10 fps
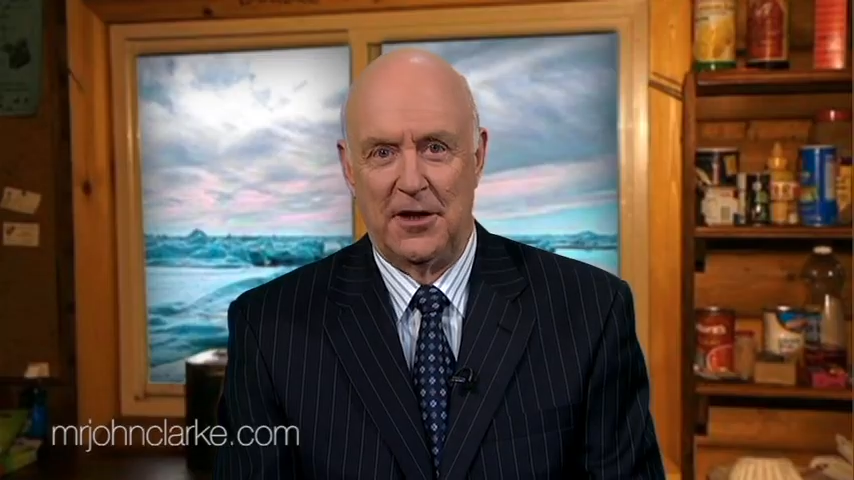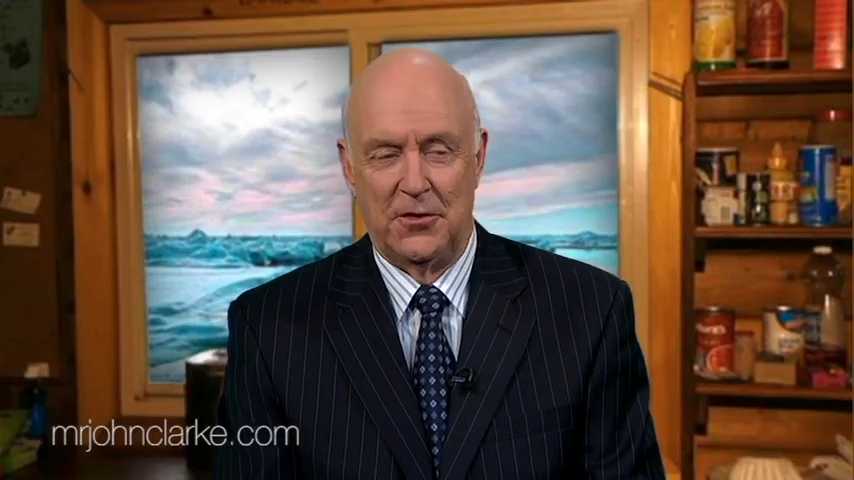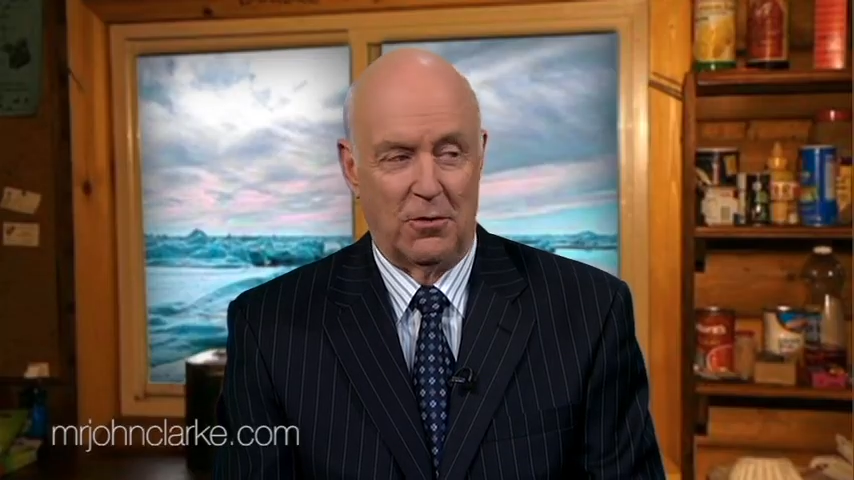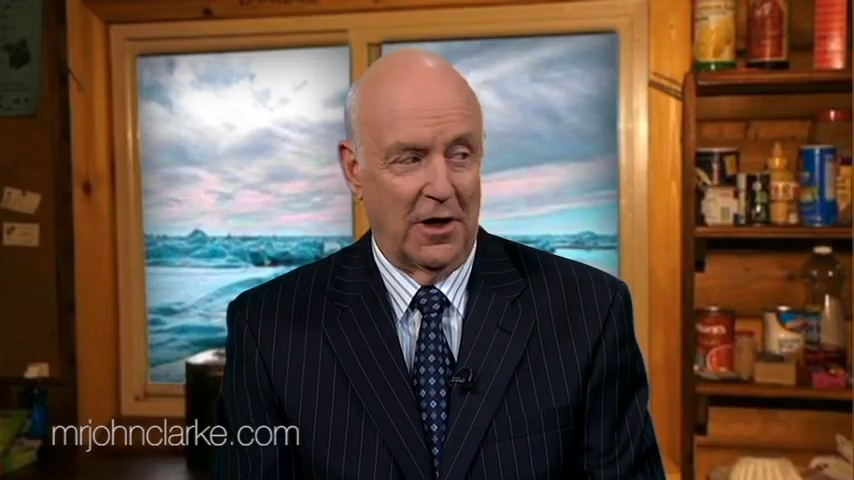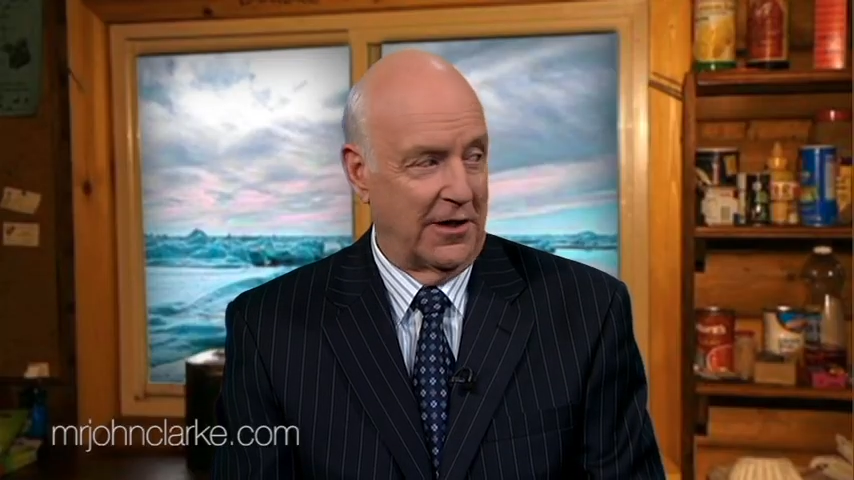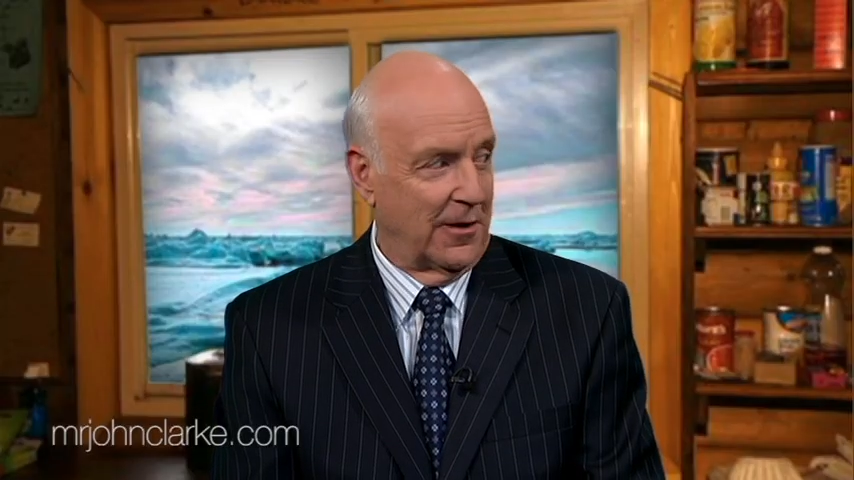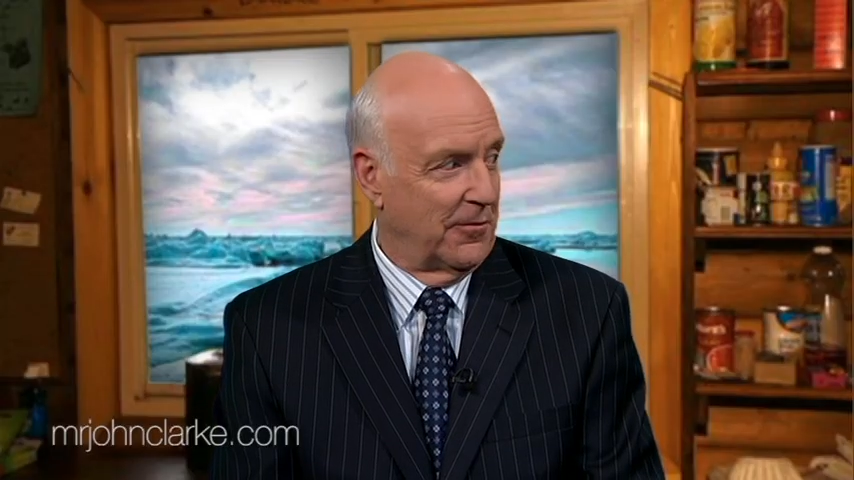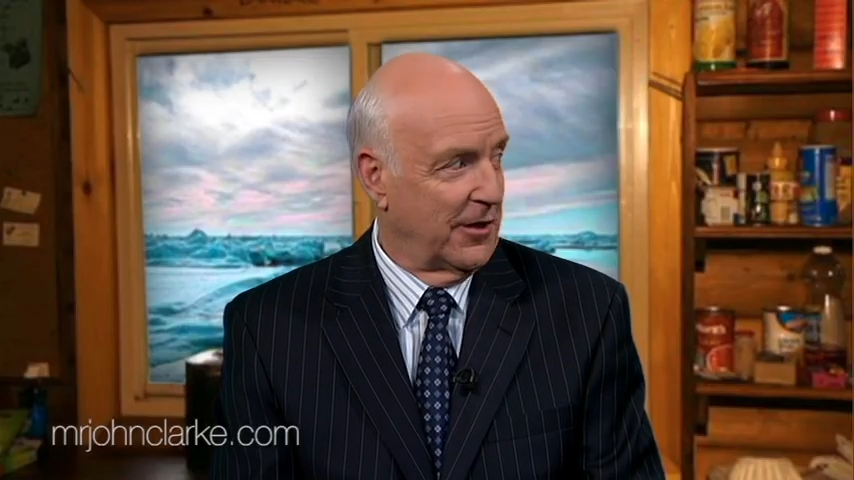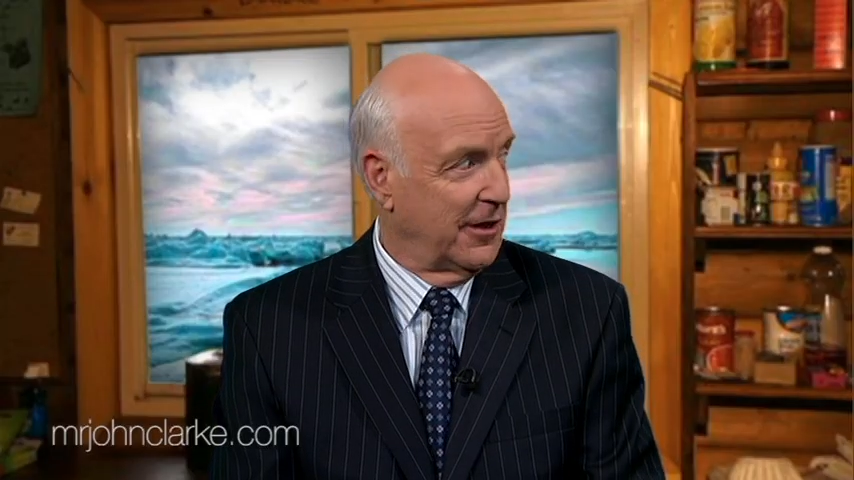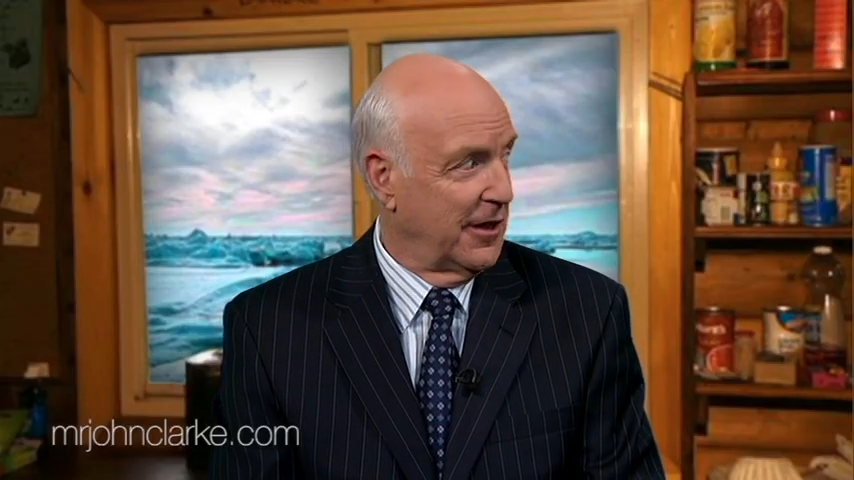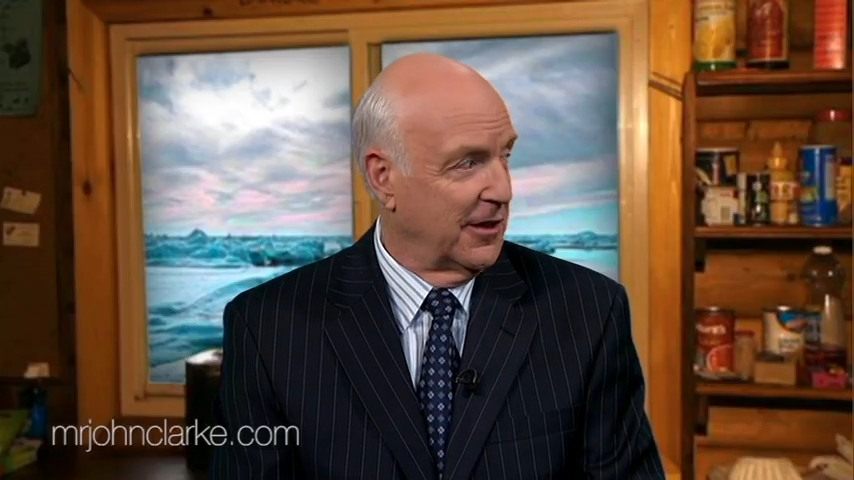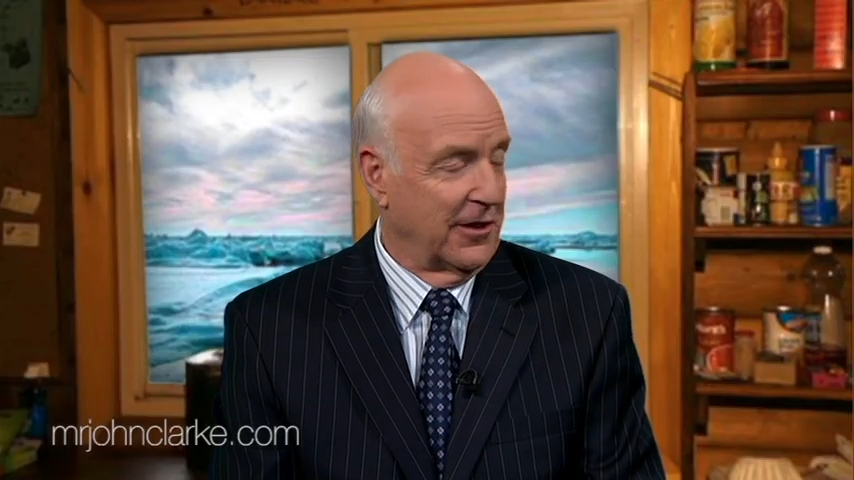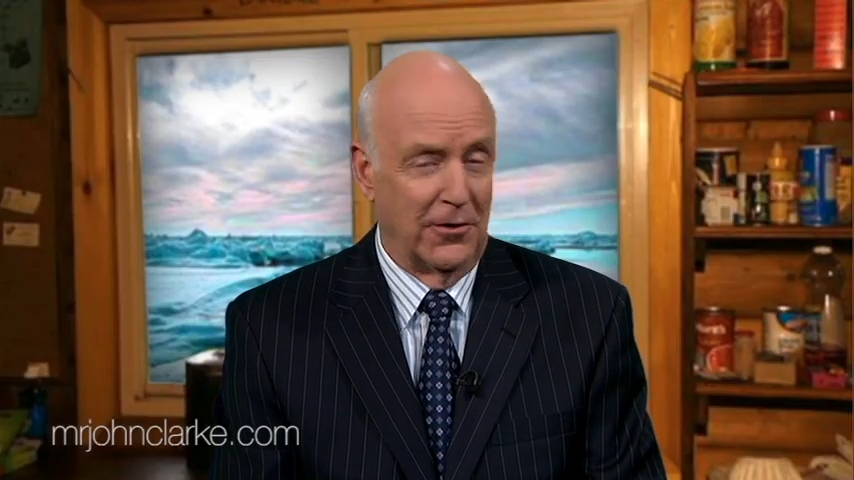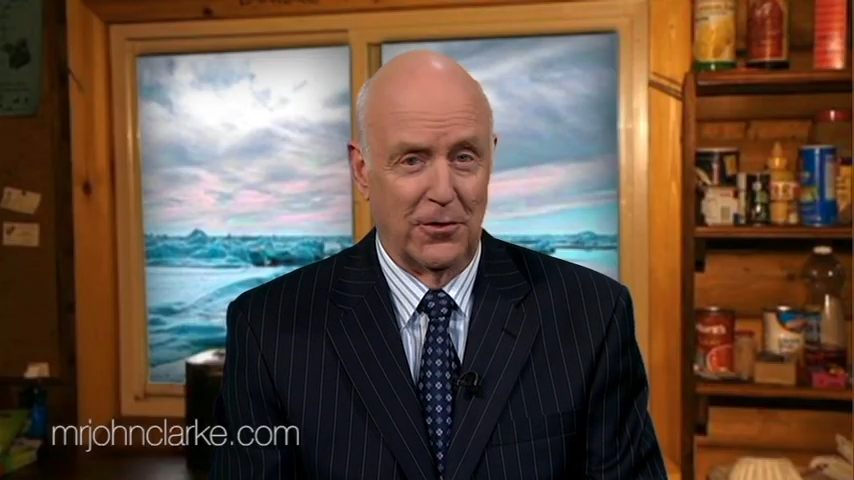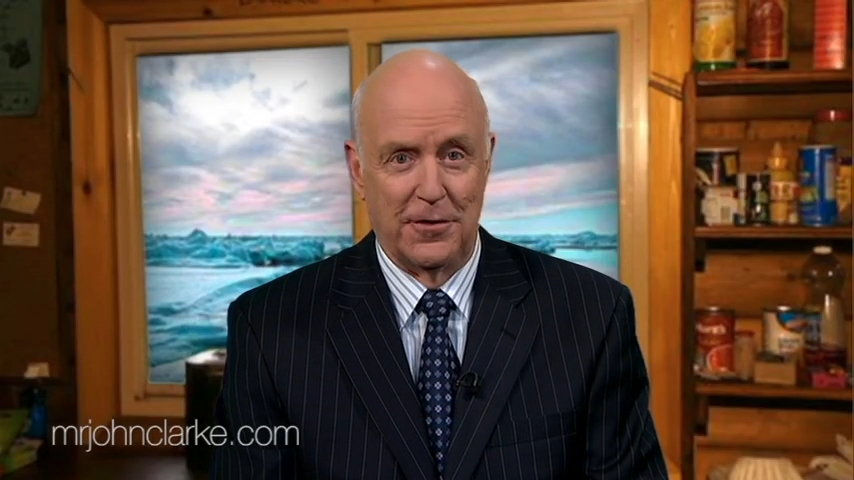It is white. I'm very near the
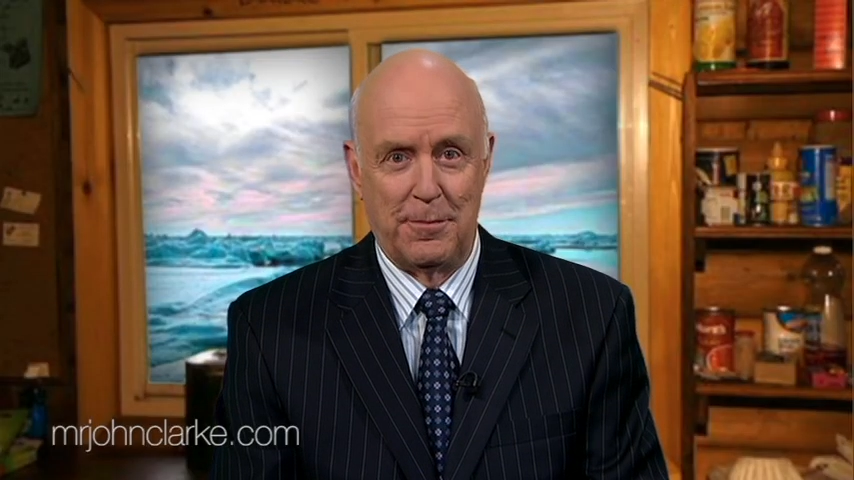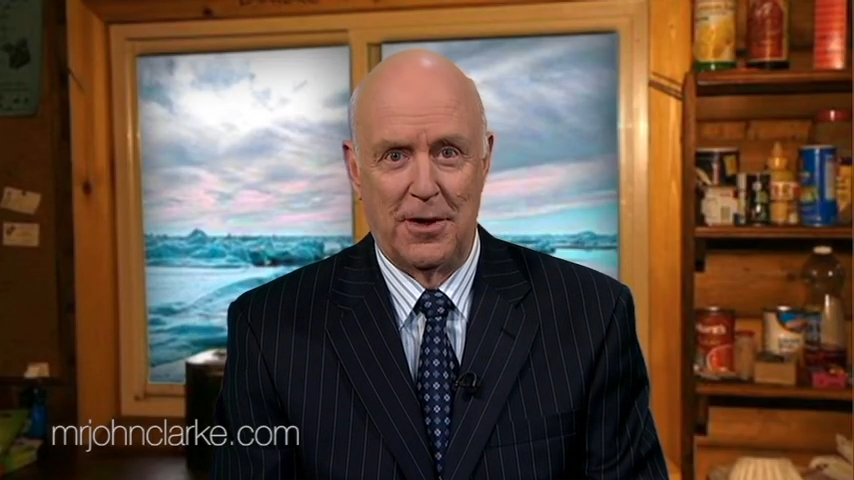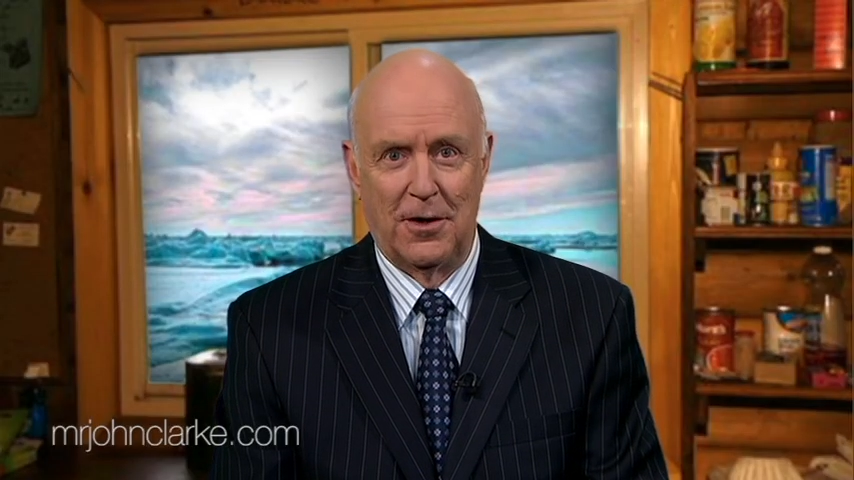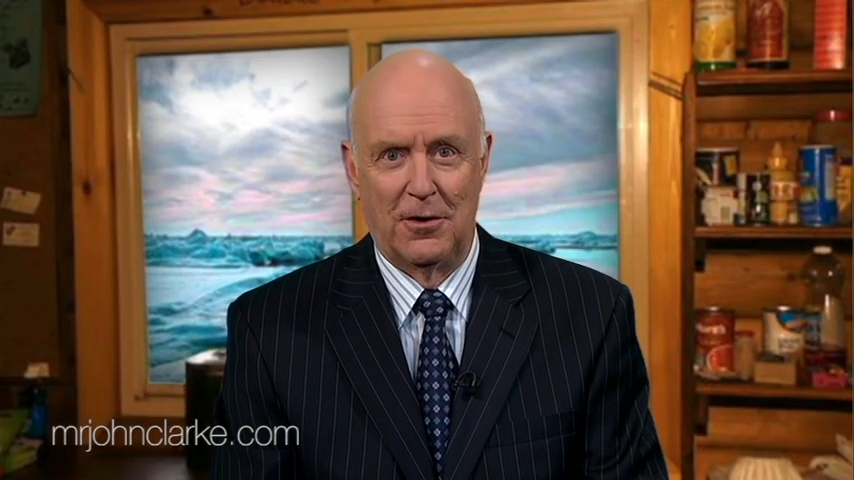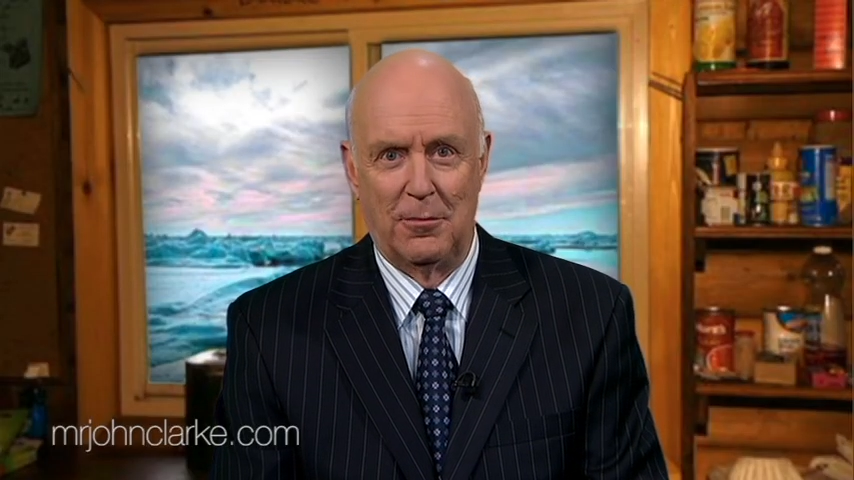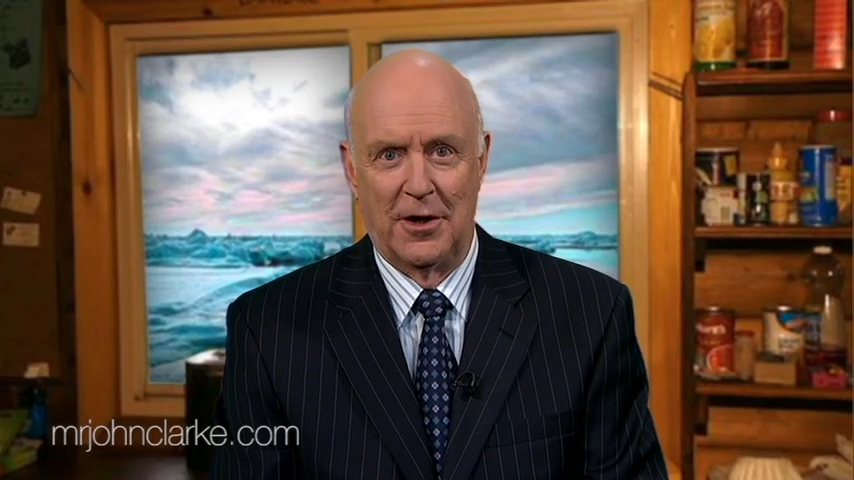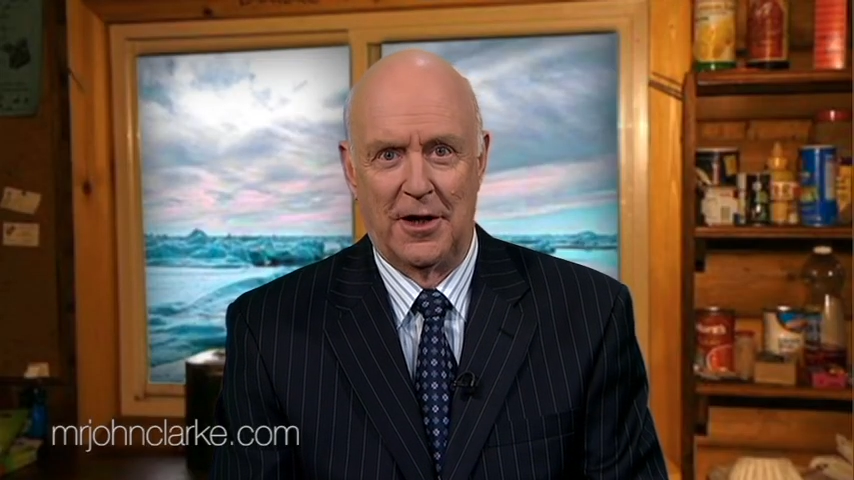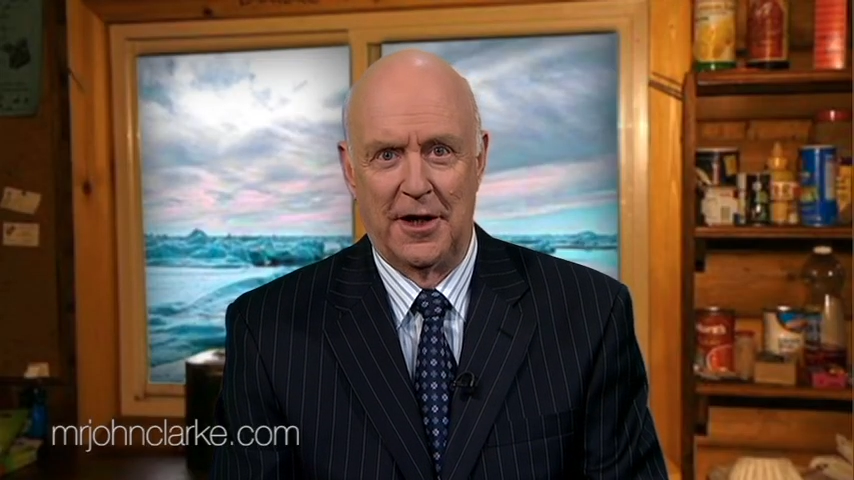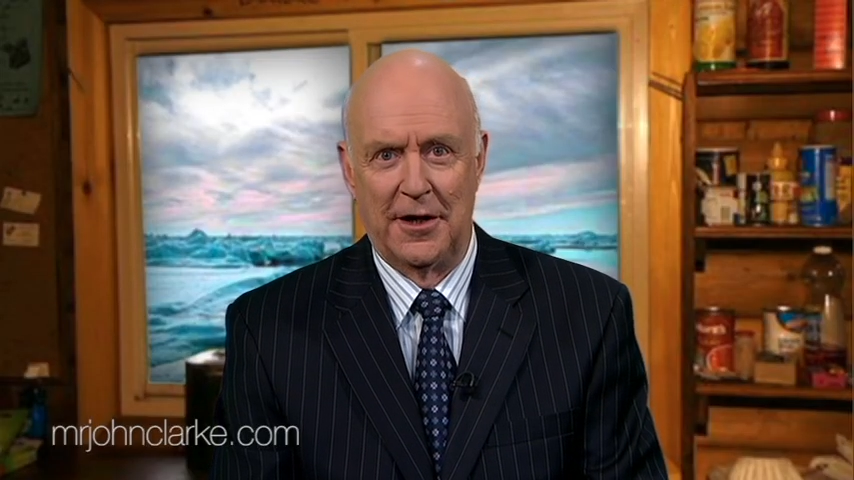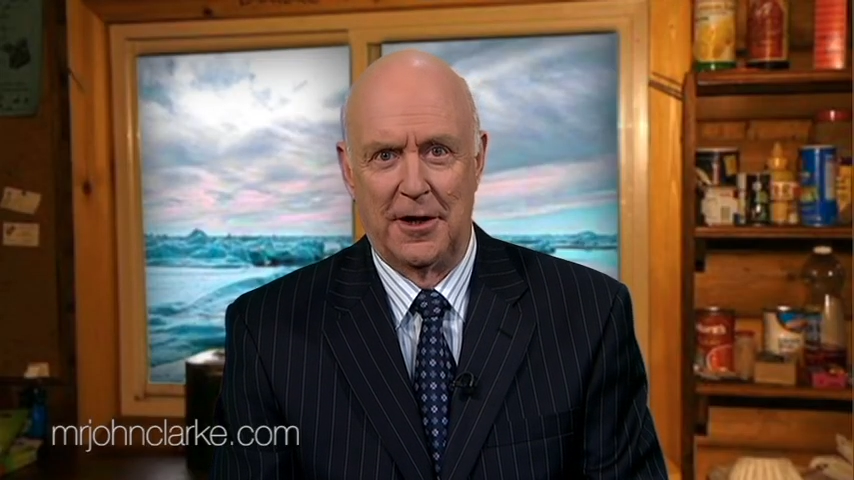North Pole, Bryan.